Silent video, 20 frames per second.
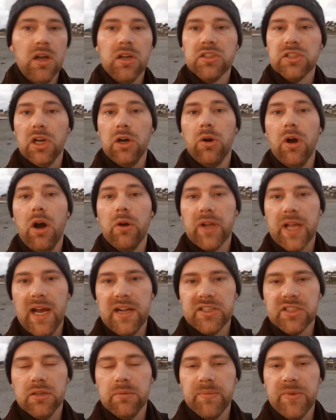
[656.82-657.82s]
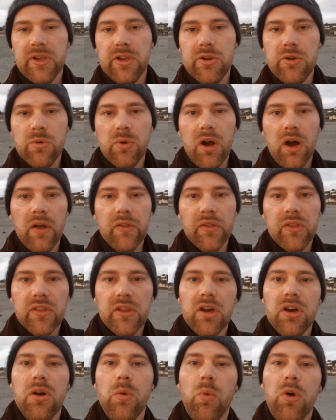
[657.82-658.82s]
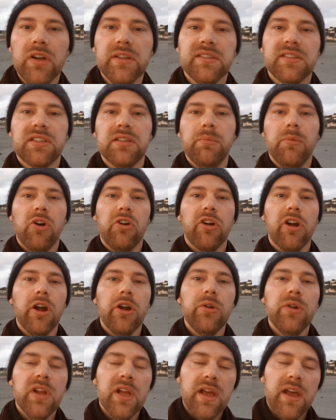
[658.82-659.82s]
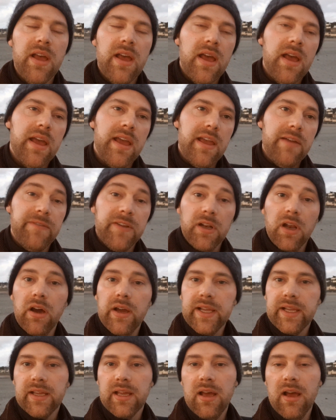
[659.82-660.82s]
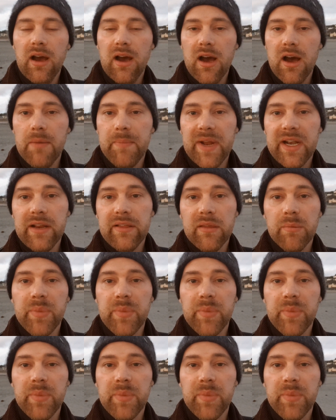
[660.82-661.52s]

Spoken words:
So I'll catch up you on the one tomorrow. If you like any of the